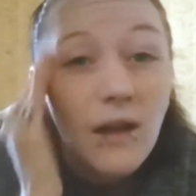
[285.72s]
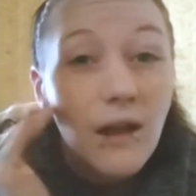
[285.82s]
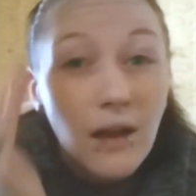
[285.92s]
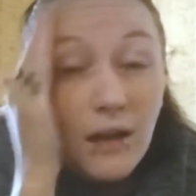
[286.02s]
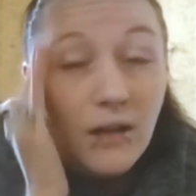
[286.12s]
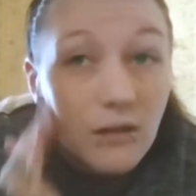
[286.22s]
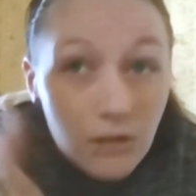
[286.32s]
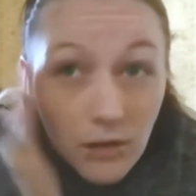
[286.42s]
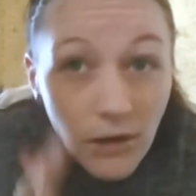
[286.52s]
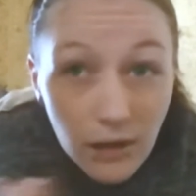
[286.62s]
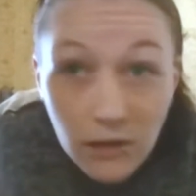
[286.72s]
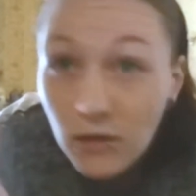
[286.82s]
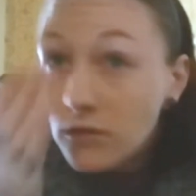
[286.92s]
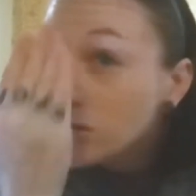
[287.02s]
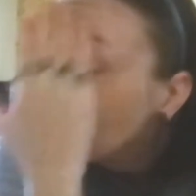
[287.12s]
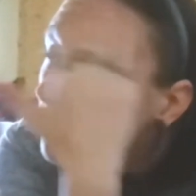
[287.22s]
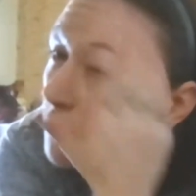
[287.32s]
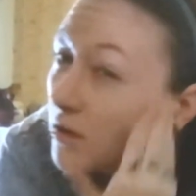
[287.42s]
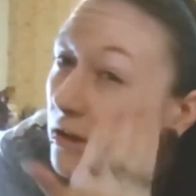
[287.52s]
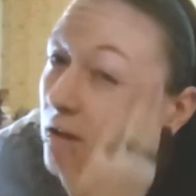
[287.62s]
And I can also
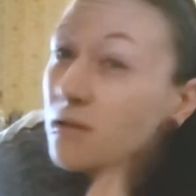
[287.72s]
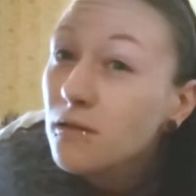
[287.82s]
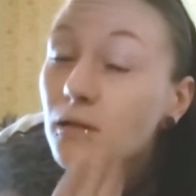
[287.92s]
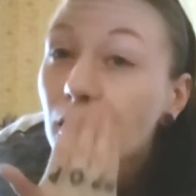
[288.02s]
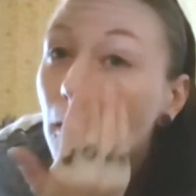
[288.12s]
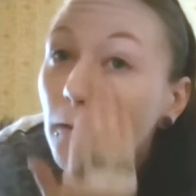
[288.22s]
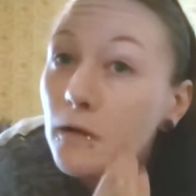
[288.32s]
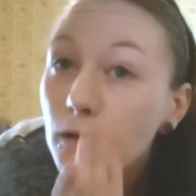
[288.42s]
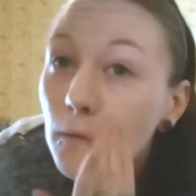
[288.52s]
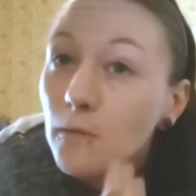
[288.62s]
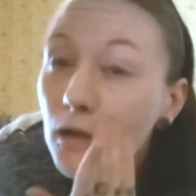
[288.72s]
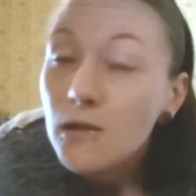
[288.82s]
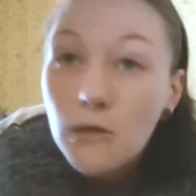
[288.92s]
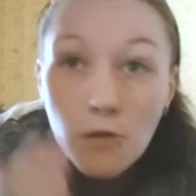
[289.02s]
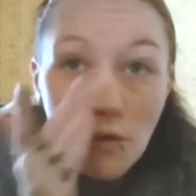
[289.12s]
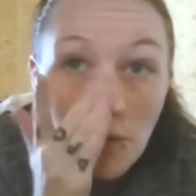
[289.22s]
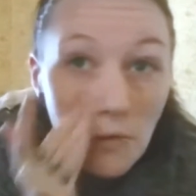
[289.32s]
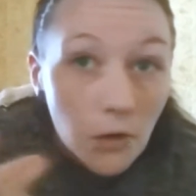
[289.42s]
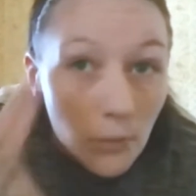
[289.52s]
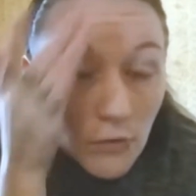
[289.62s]
try and cover some of these
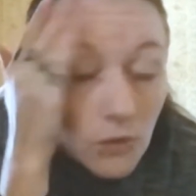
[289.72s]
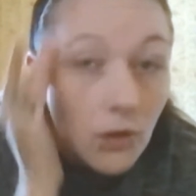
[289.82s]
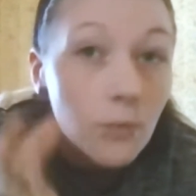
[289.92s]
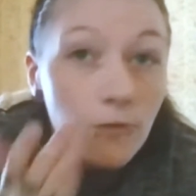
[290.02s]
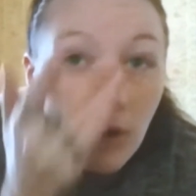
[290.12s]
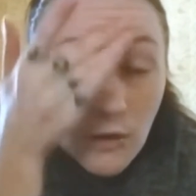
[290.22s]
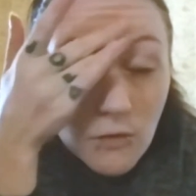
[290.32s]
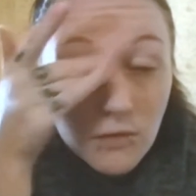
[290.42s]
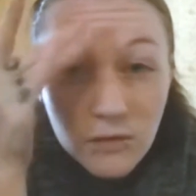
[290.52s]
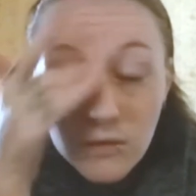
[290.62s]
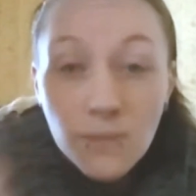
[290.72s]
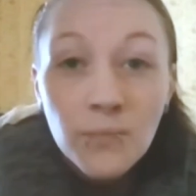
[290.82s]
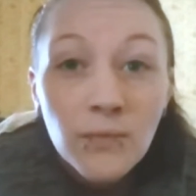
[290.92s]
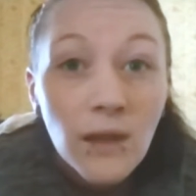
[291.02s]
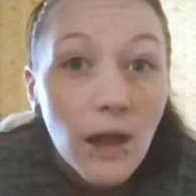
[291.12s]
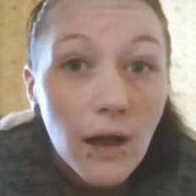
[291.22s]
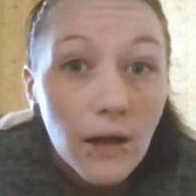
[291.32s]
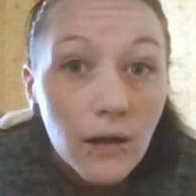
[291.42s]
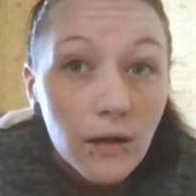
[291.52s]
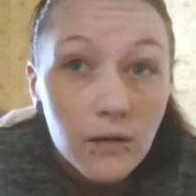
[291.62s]
horrible freckles.
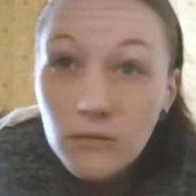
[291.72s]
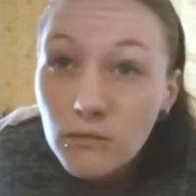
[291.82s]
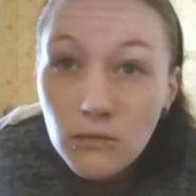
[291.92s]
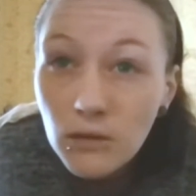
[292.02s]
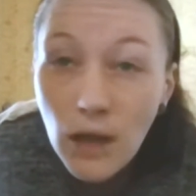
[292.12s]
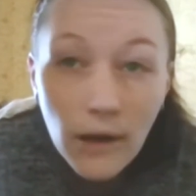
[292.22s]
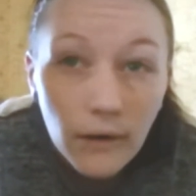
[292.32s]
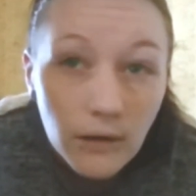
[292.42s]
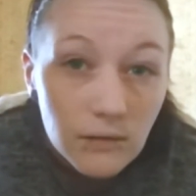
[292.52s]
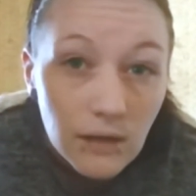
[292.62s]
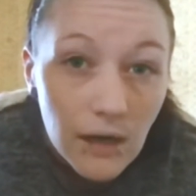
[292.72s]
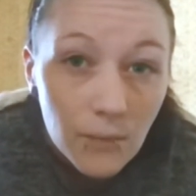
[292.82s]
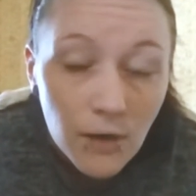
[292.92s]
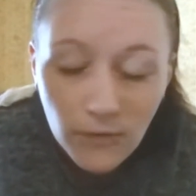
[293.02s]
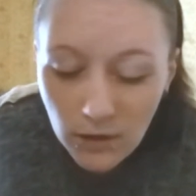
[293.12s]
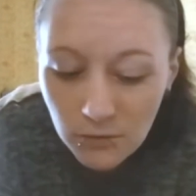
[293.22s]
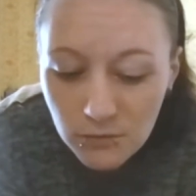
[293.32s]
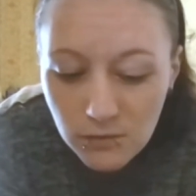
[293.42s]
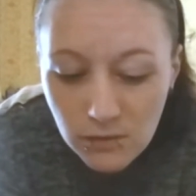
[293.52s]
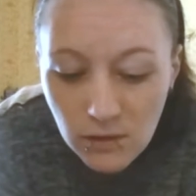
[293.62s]
I cannot stand my
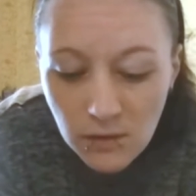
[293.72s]
freckles.